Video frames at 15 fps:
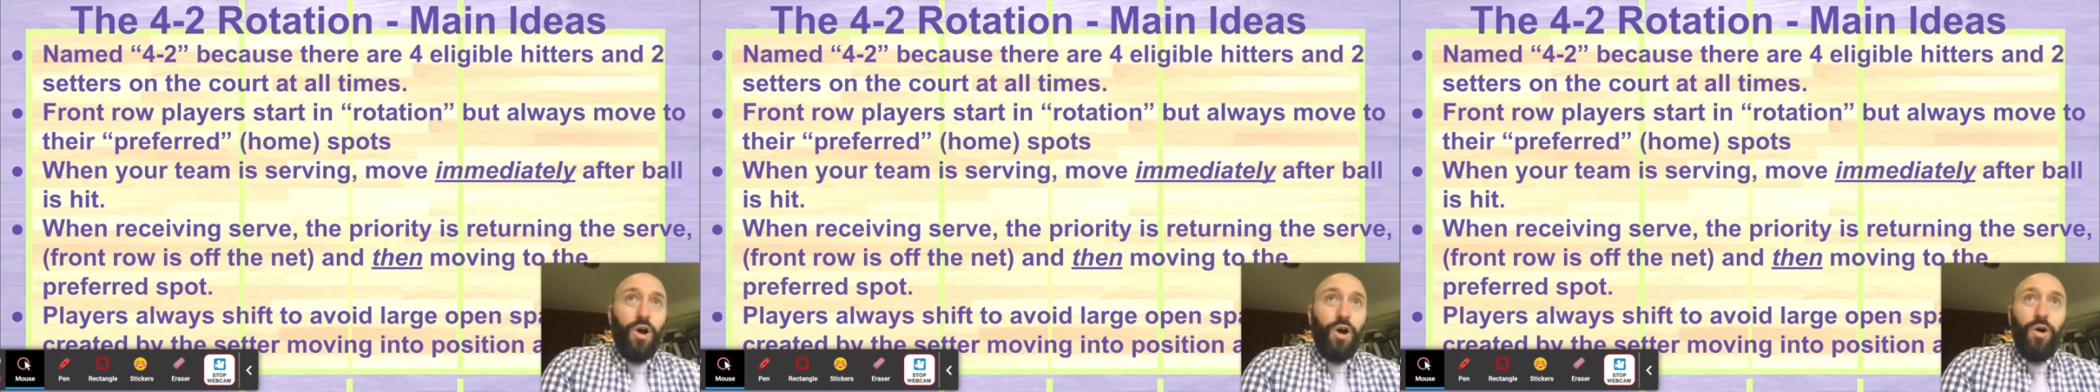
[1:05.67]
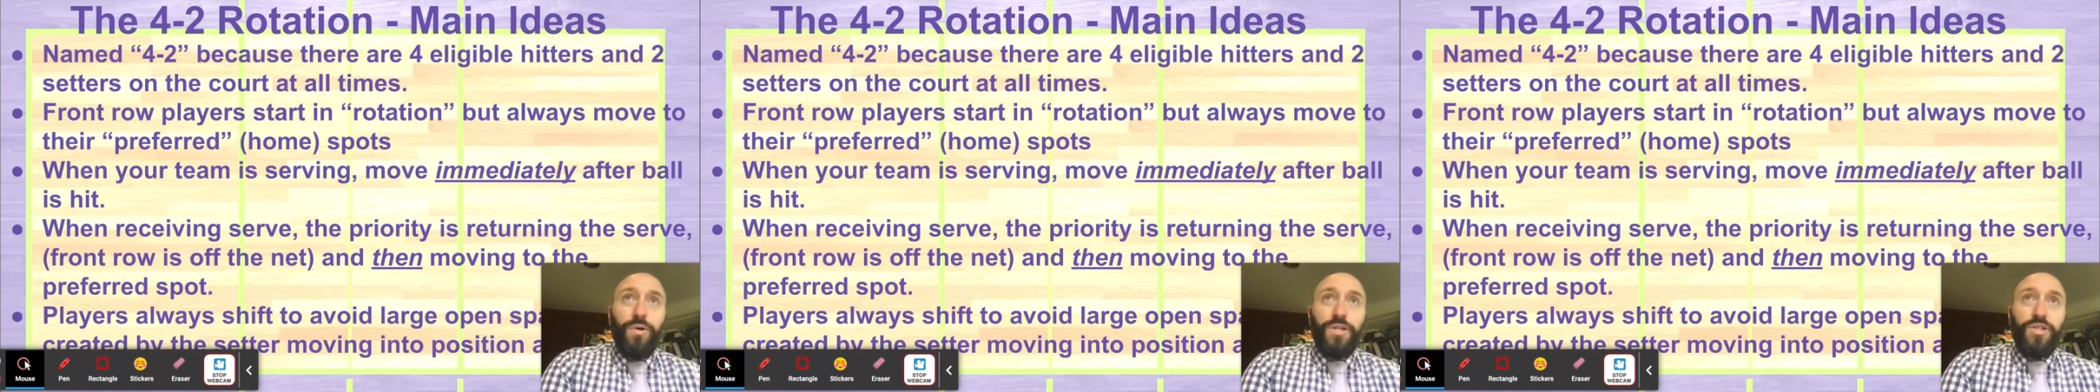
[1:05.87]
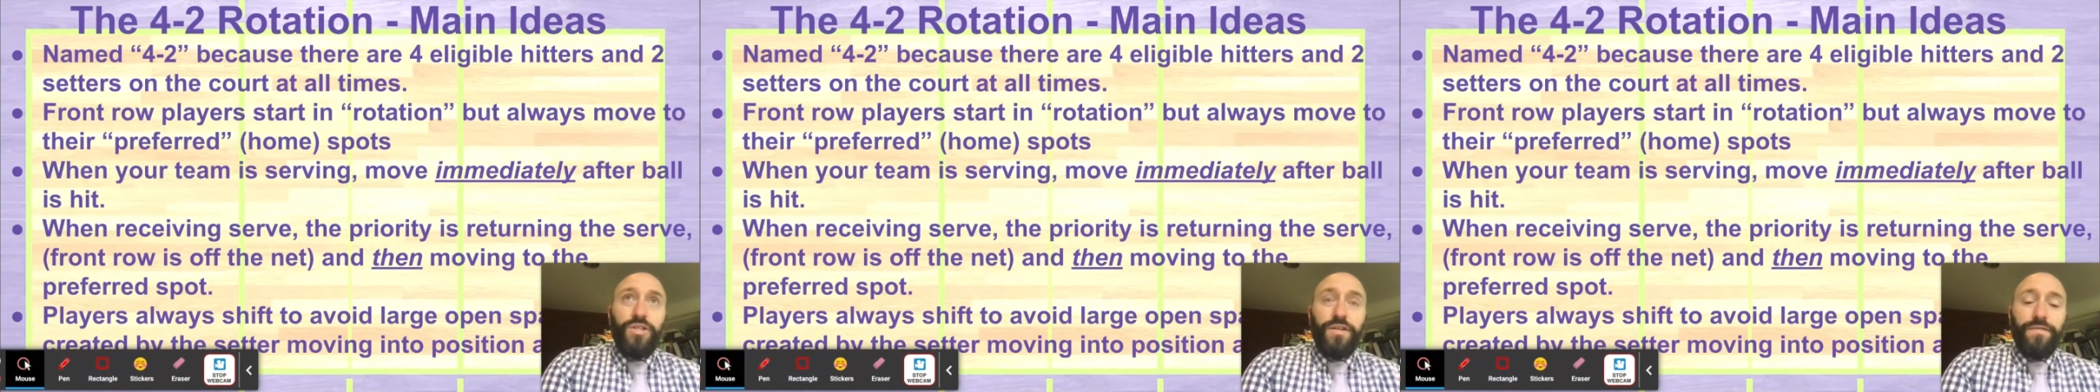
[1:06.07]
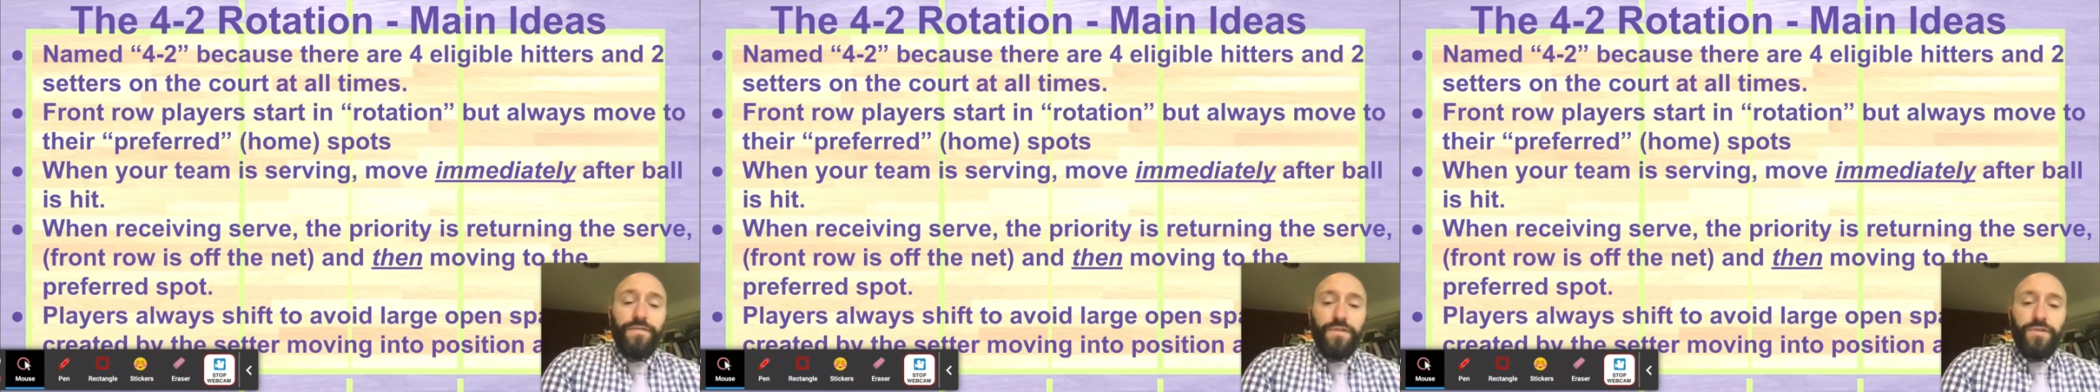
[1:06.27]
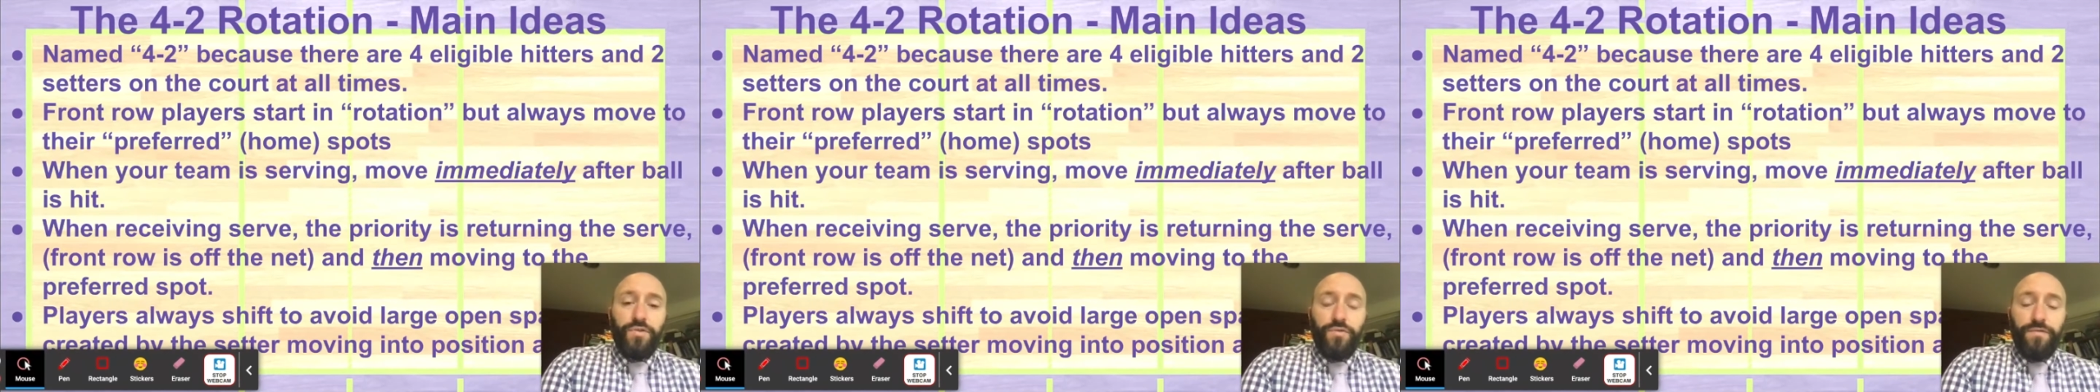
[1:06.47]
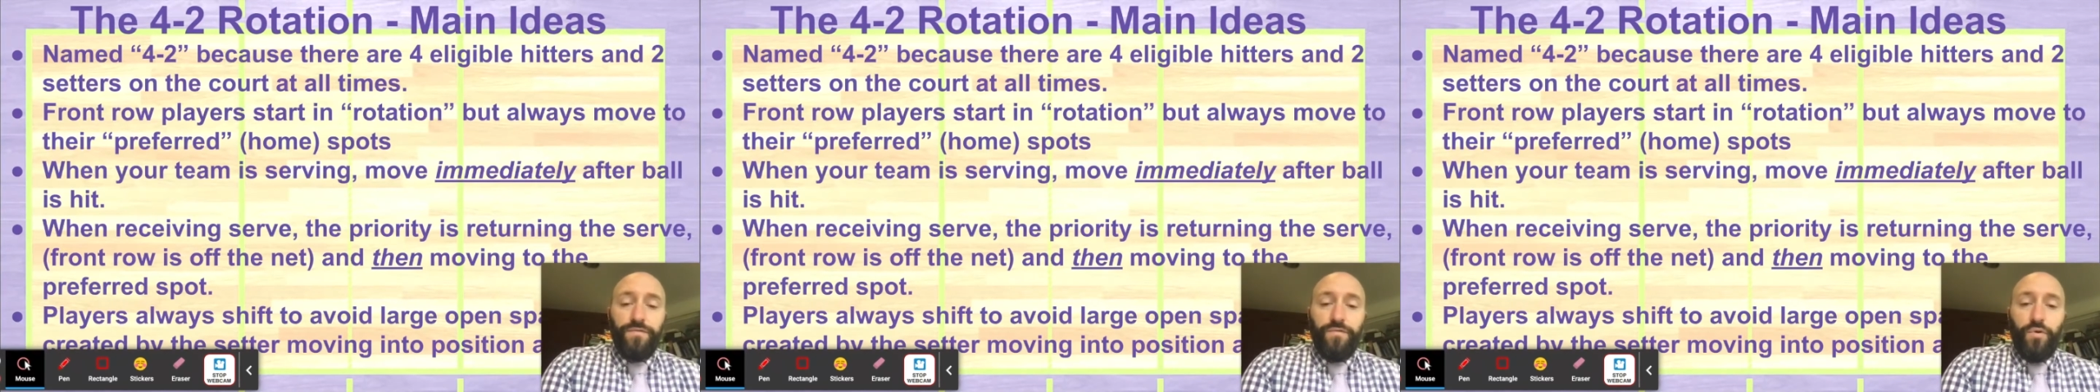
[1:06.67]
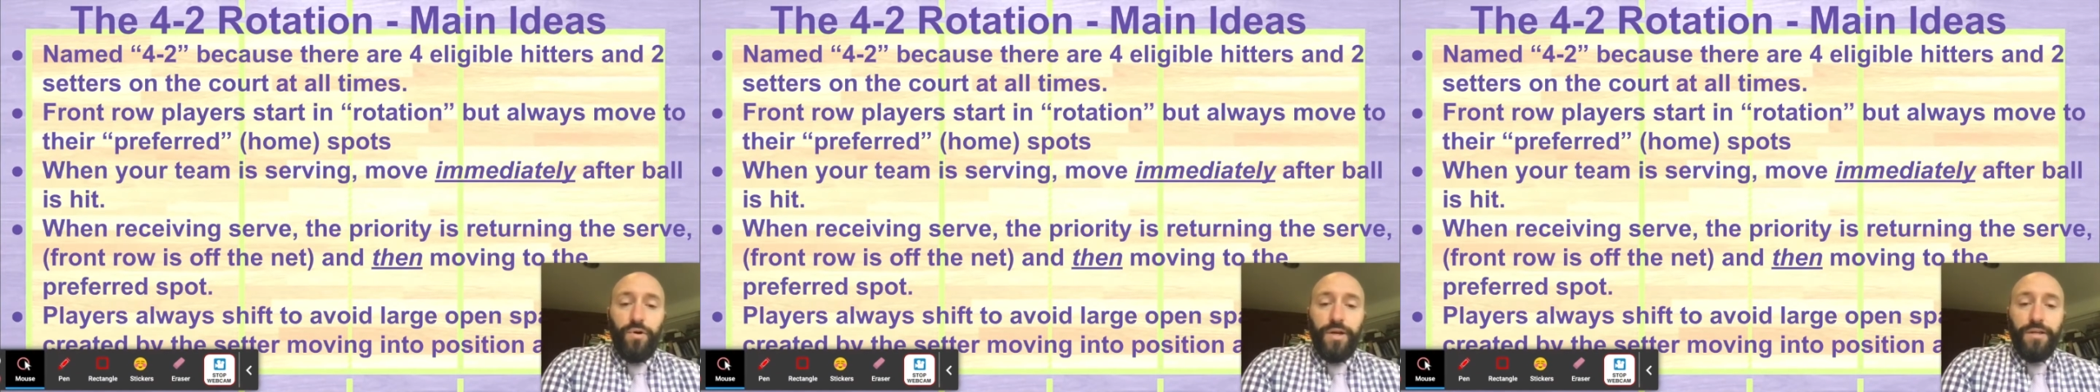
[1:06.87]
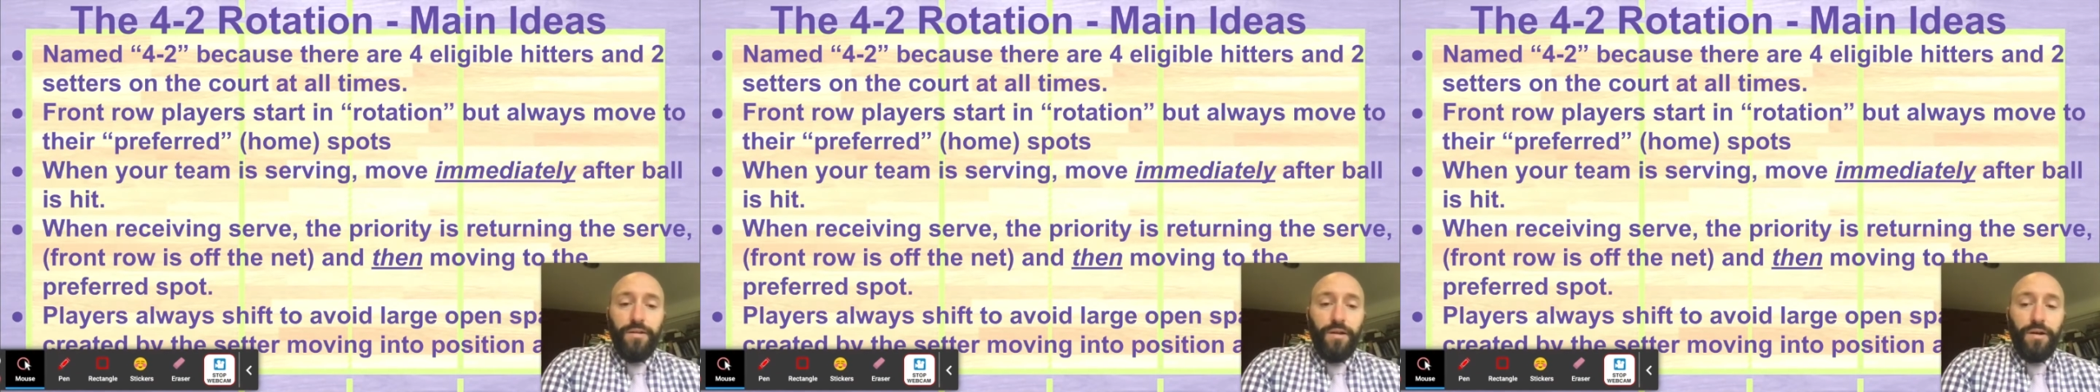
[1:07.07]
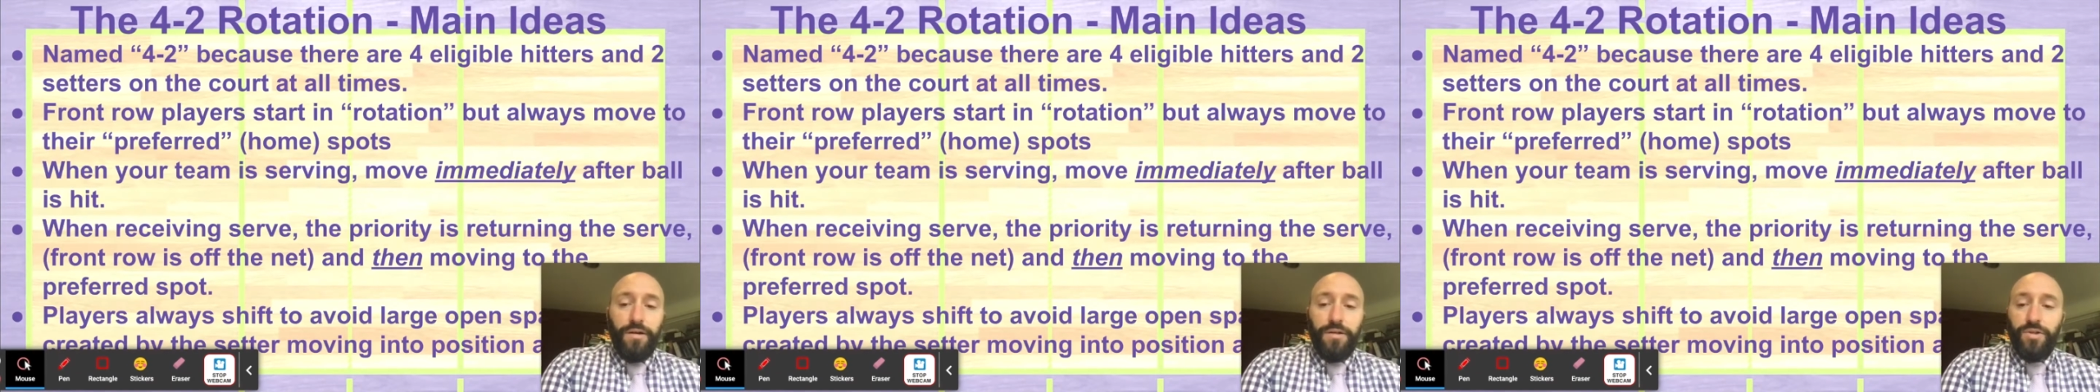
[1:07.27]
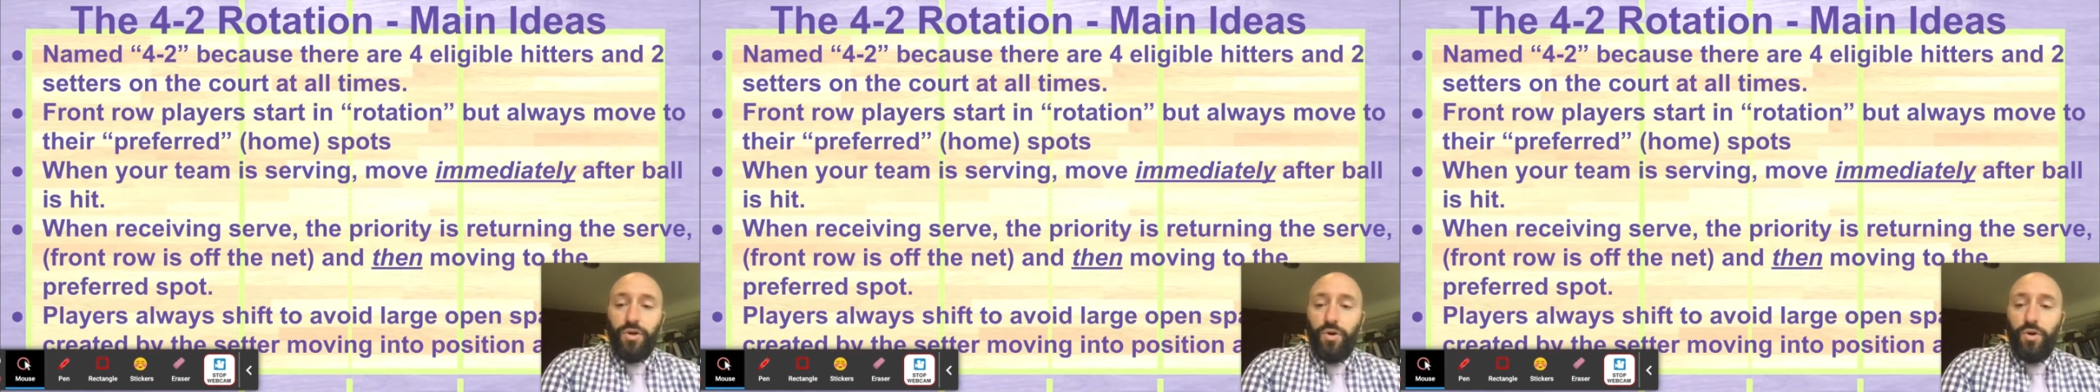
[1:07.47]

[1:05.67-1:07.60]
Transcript: always shift to avoid large